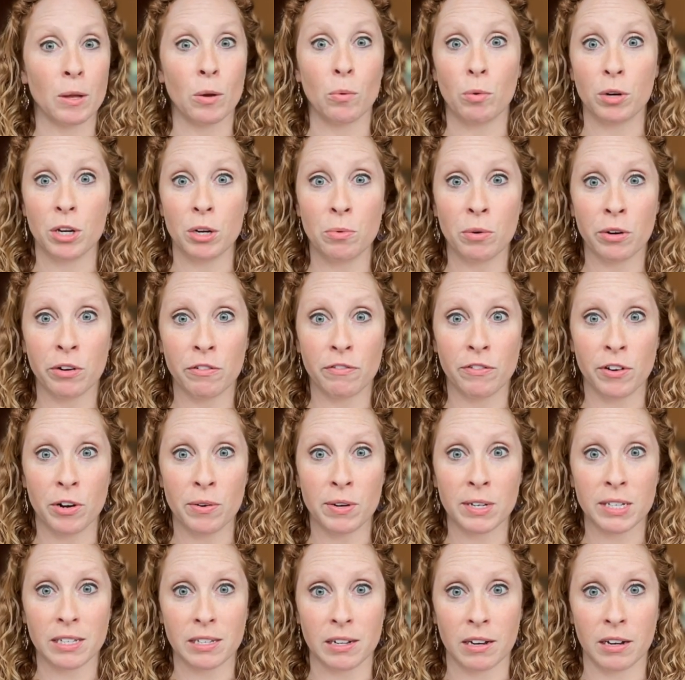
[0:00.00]
What do you want to
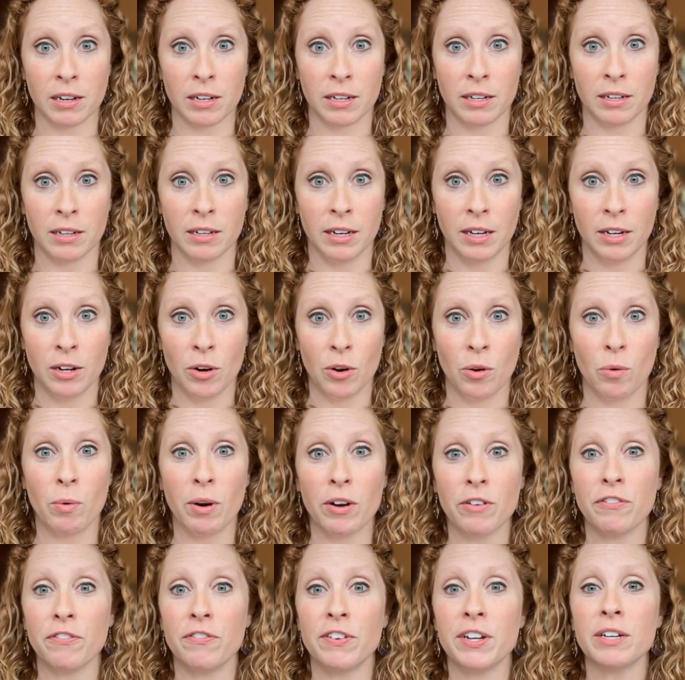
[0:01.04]
focus on?
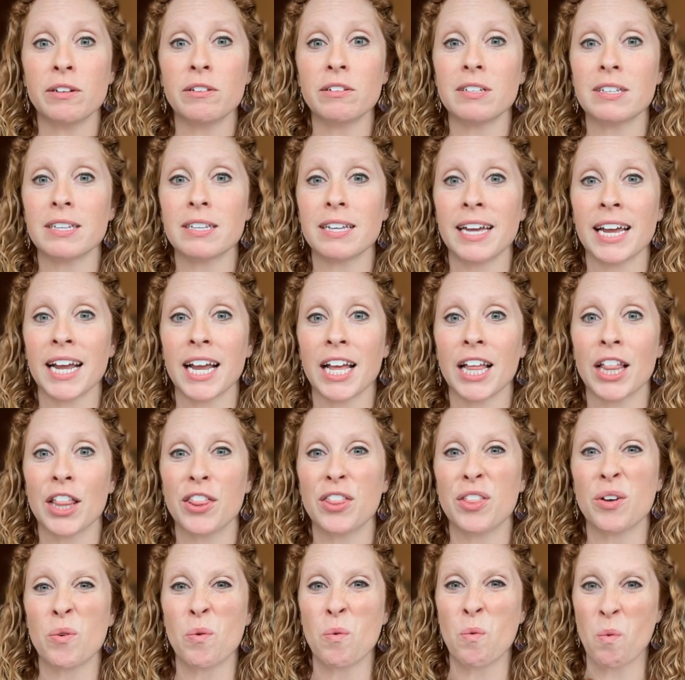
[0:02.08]
What feels like
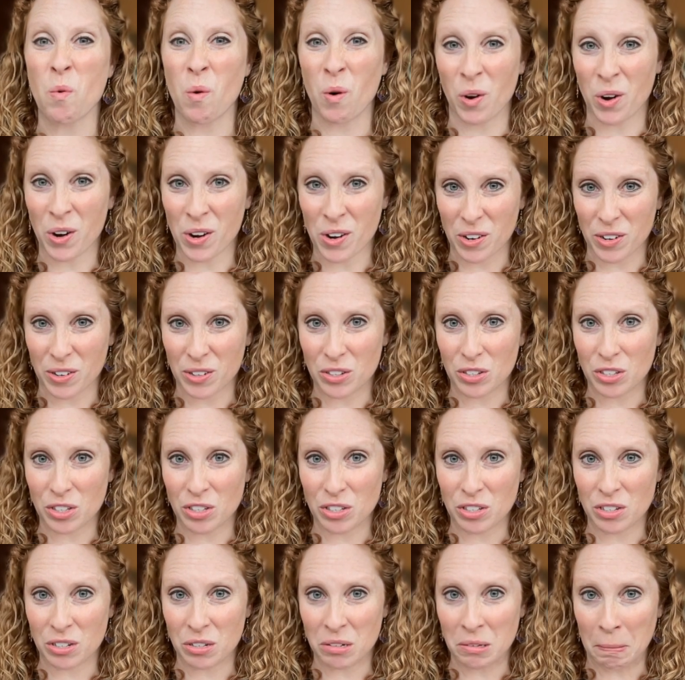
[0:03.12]
the
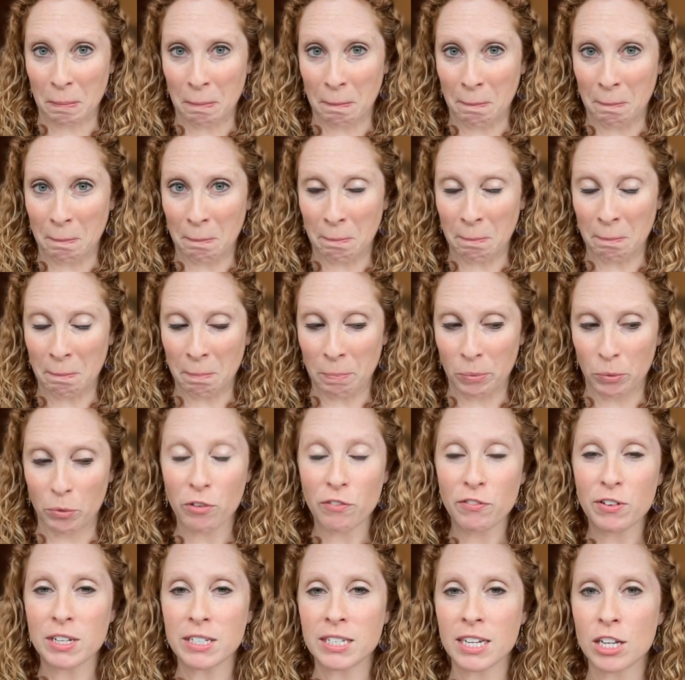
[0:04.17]
worst? What
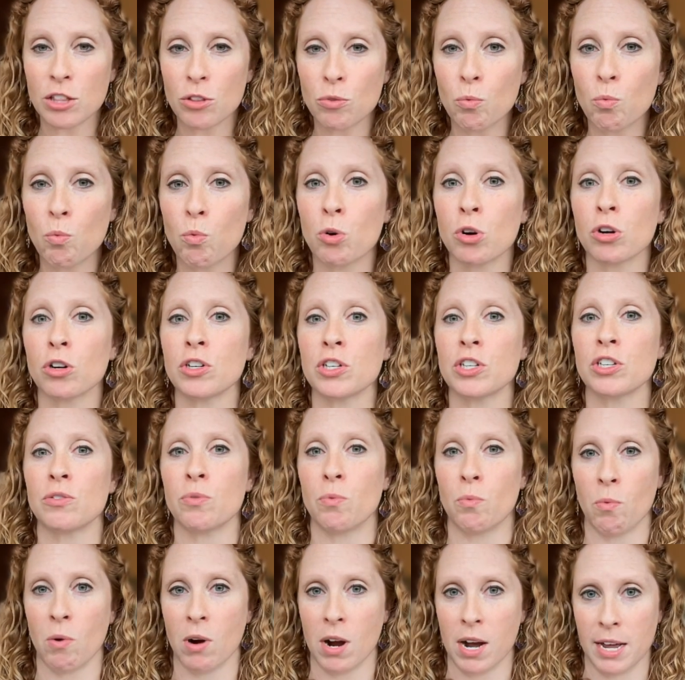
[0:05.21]
feels like the worst
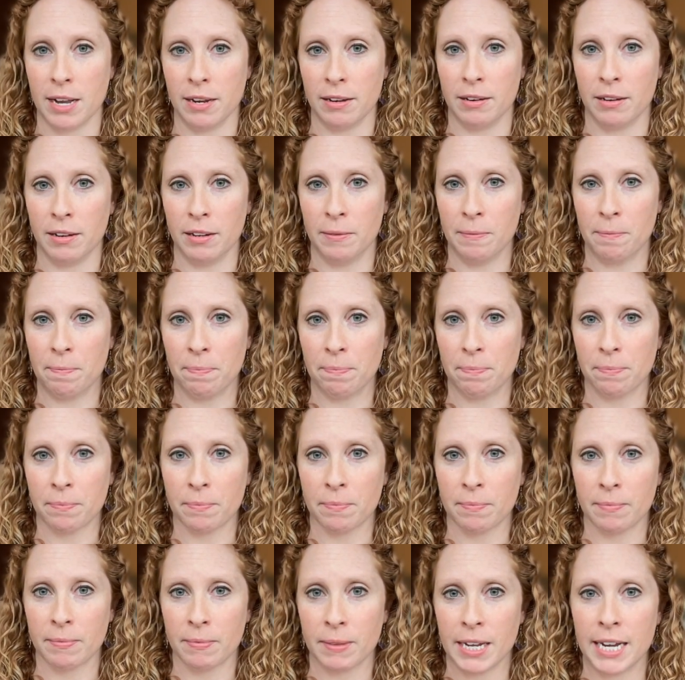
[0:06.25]
one?
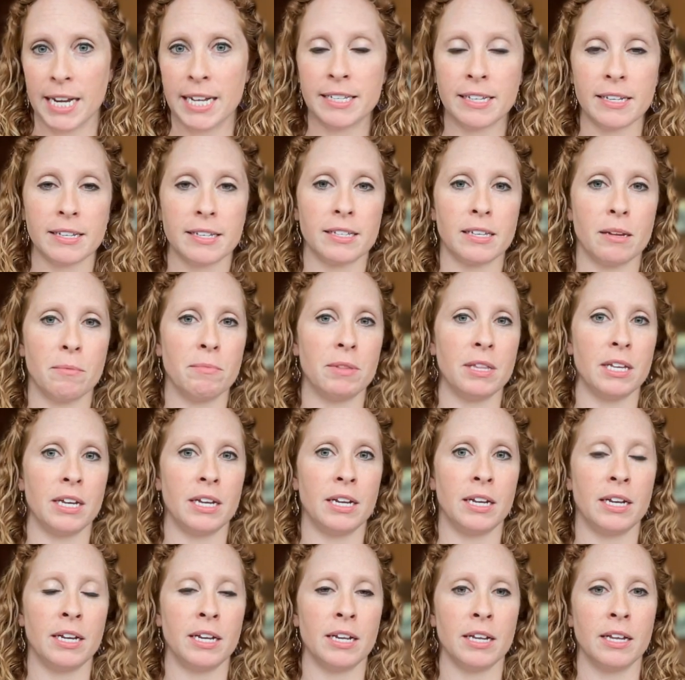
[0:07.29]
Is it
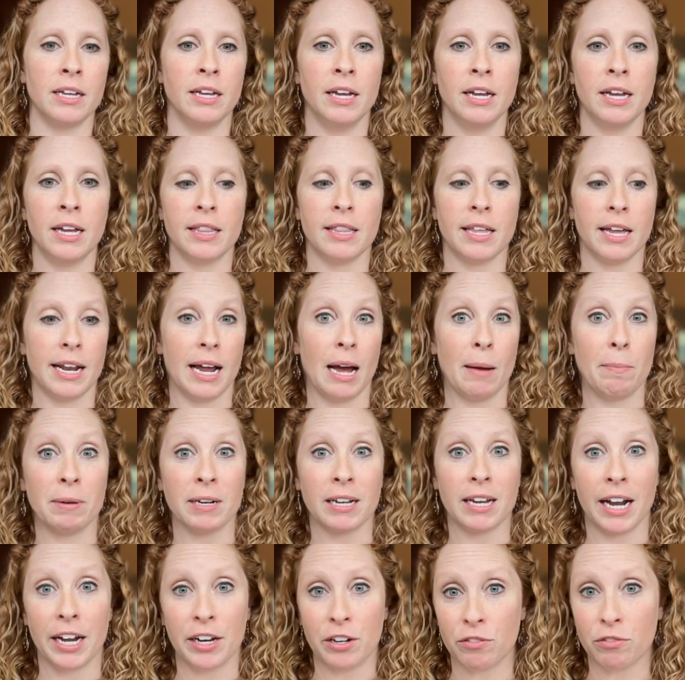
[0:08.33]
something that happened
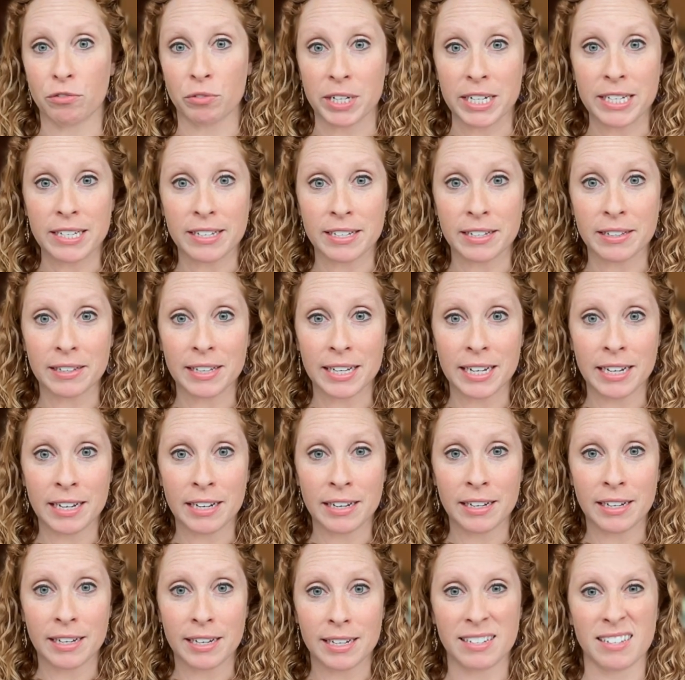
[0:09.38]
kind of
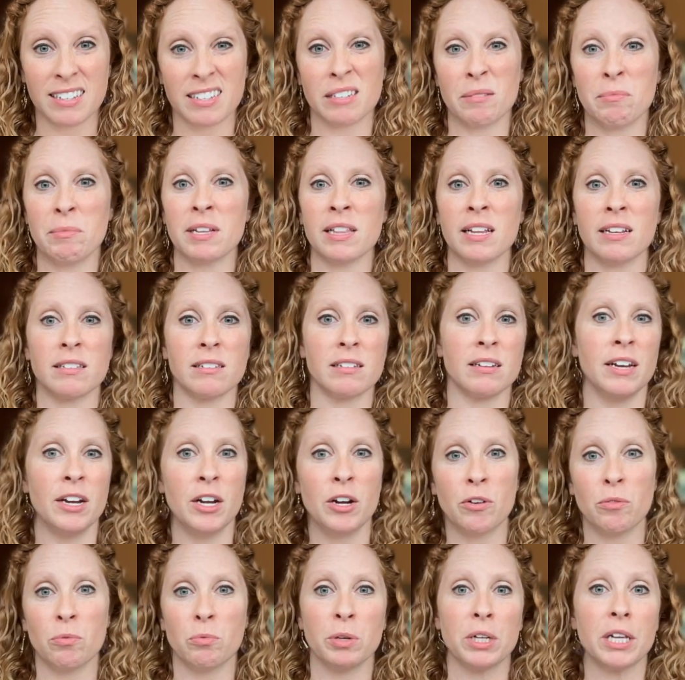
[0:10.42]
recently? Is it something that's
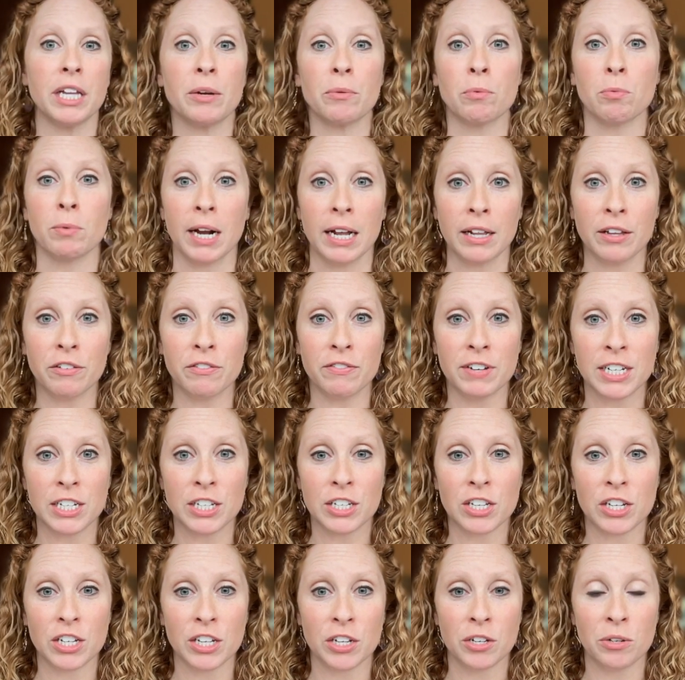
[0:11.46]
really relevant
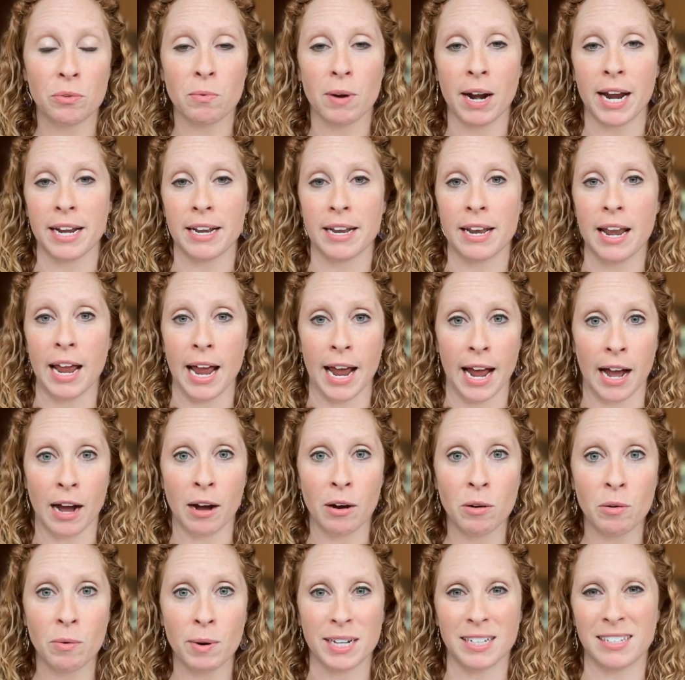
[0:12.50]
to you right
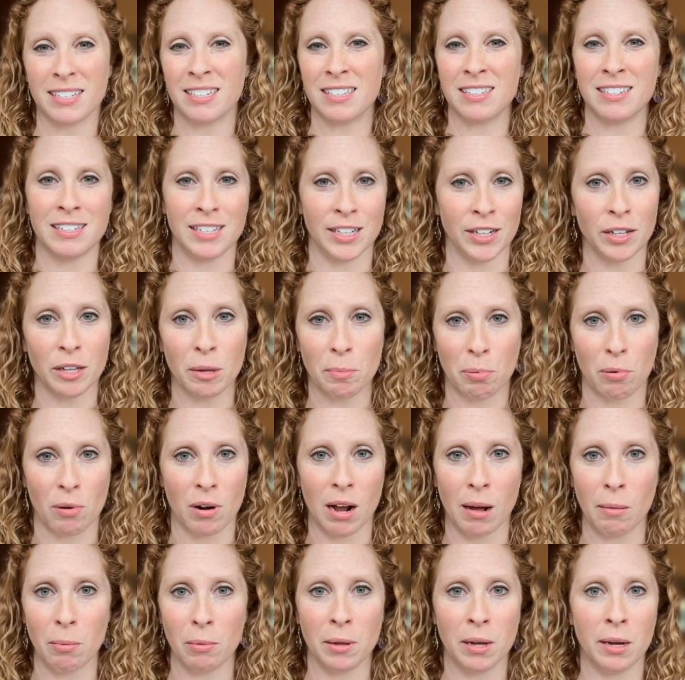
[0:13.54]
now? It's still a
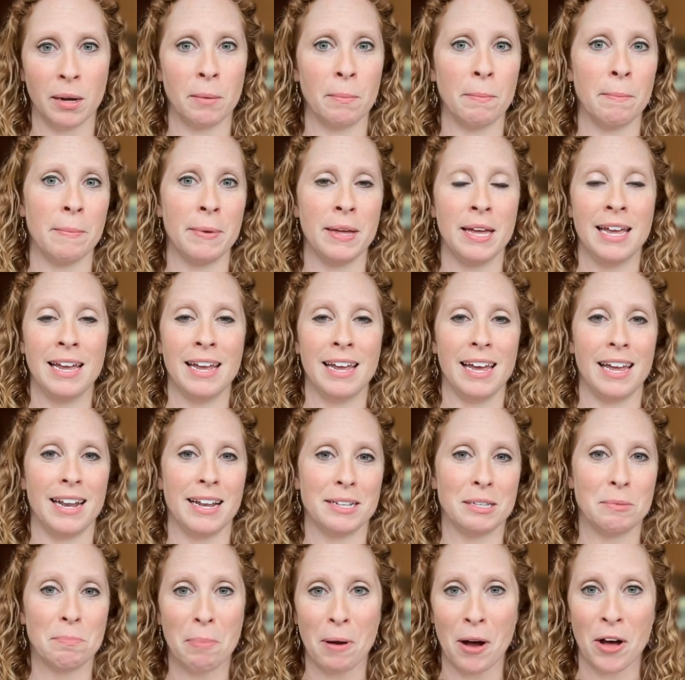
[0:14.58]
problem and
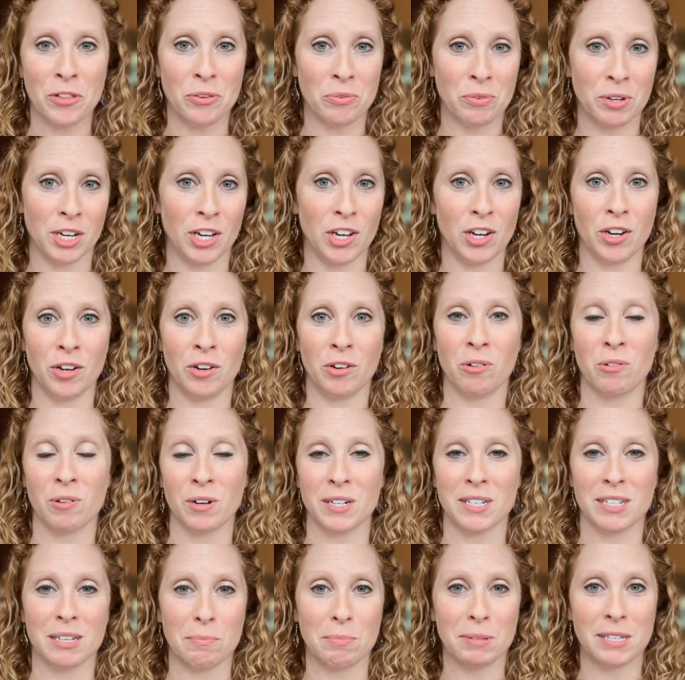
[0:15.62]
it's bothering you or
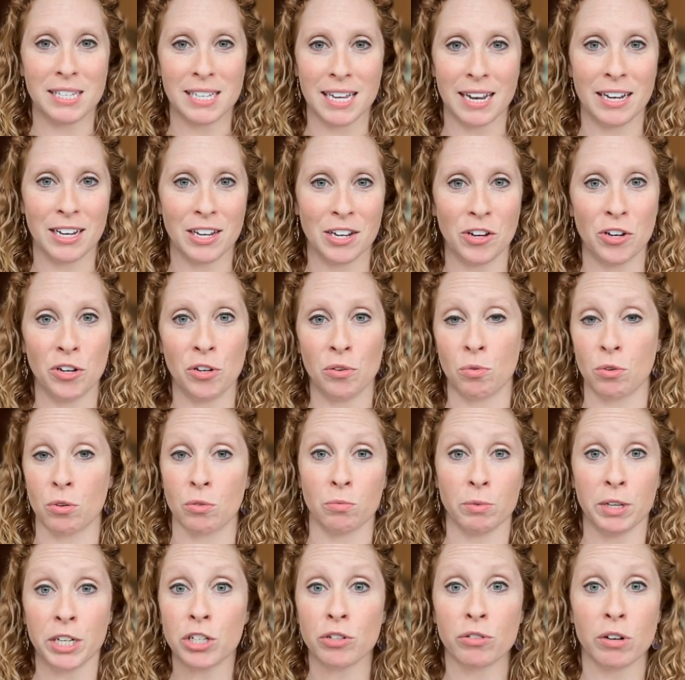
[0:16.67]
it's upsetting you or
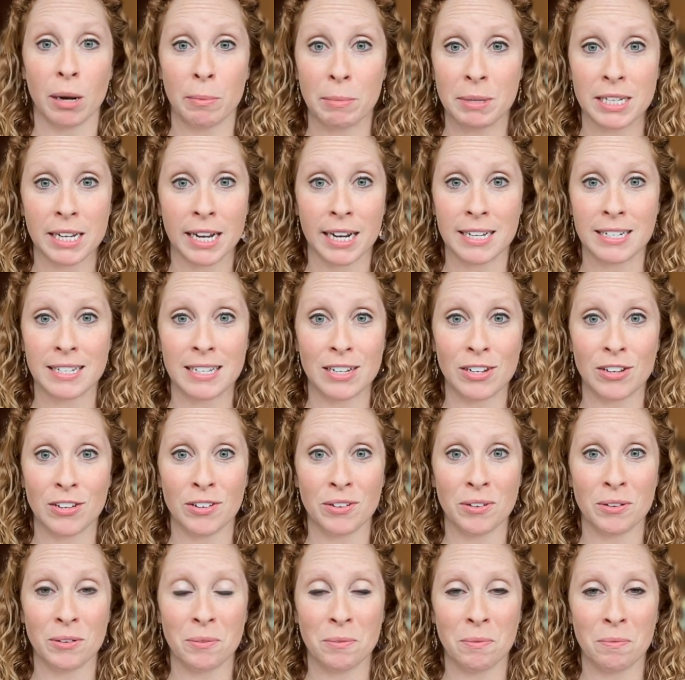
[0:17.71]
re traumatizing
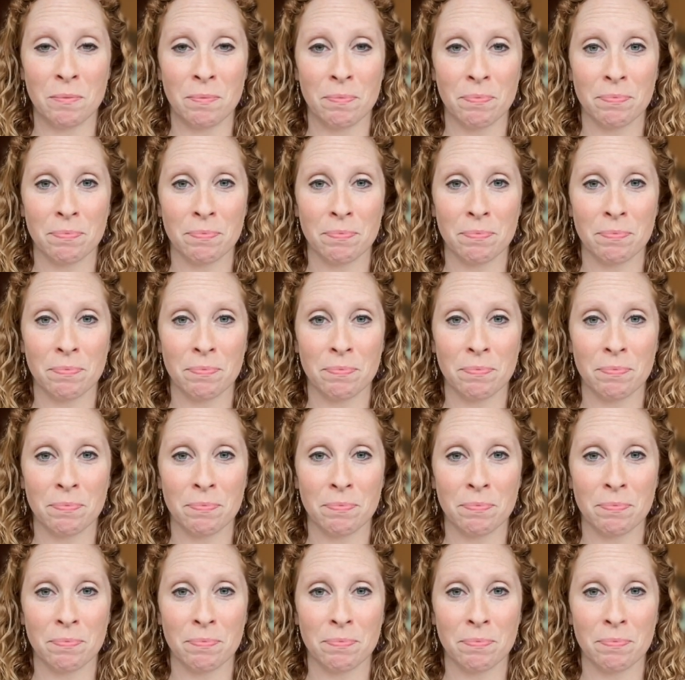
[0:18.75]
you?